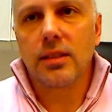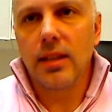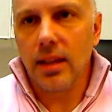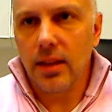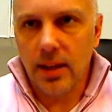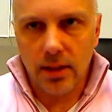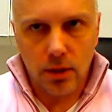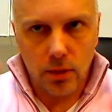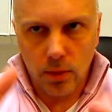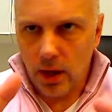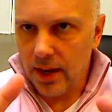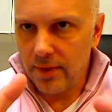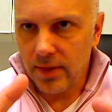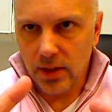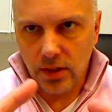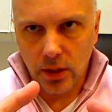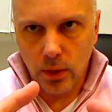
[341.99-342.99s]
and then you
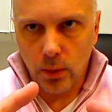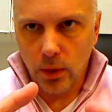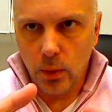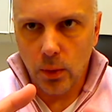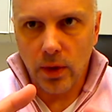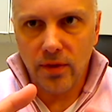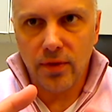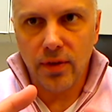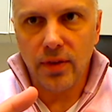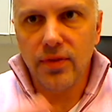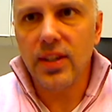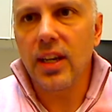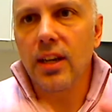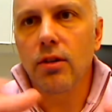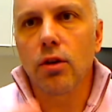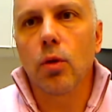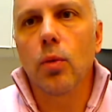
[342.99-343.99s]
obviously with a
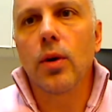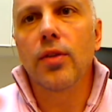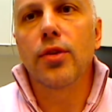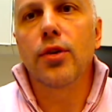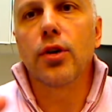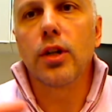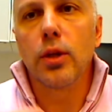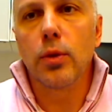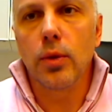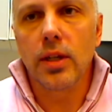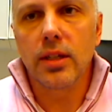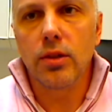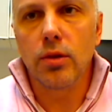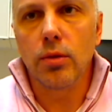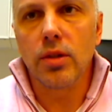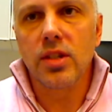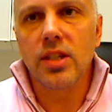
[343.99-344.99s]
115 or a 130 you would
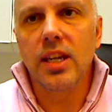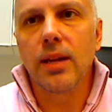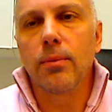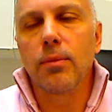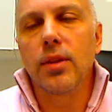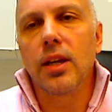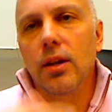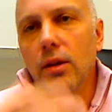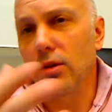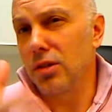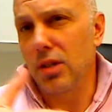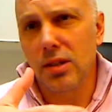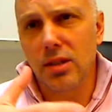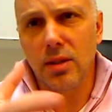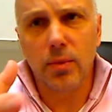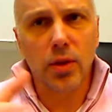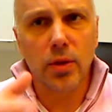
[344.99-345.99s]
do the same thing or
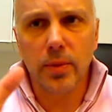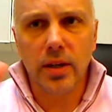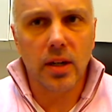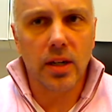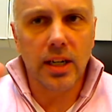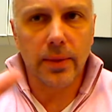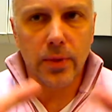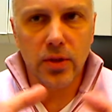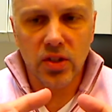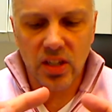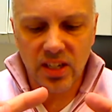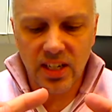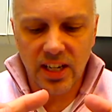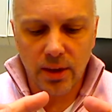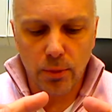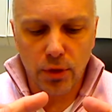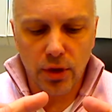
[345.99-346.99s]
60 millimeter cup it's the
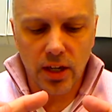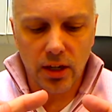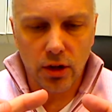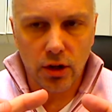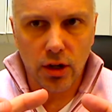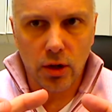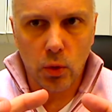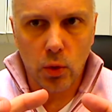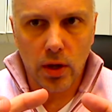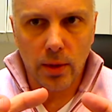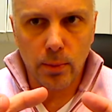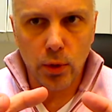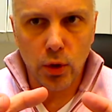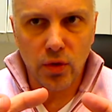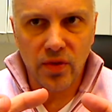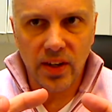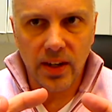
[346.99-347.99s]
same thing you're going to want to
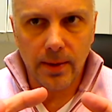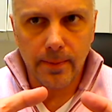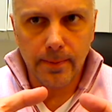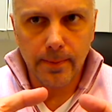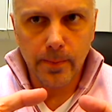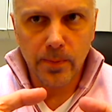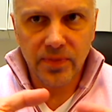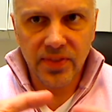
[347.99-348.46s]
move in